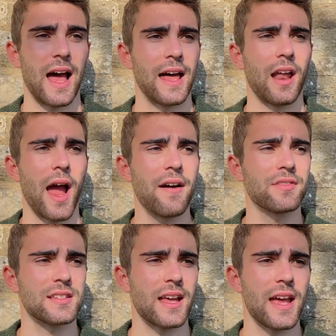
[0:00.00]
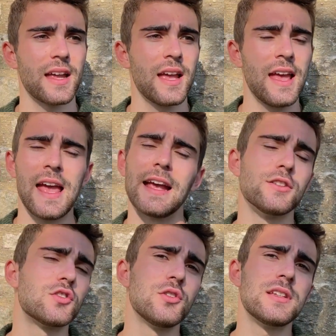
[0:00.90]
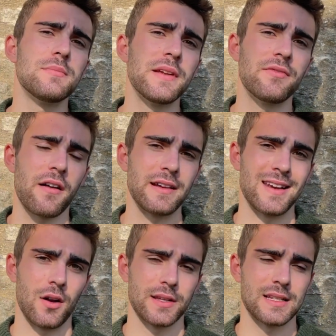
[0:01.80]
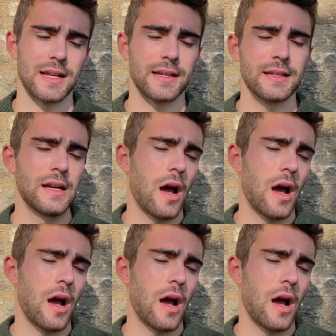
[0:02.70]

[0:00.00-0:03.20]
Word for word: and I have to say, it suited me very nicely.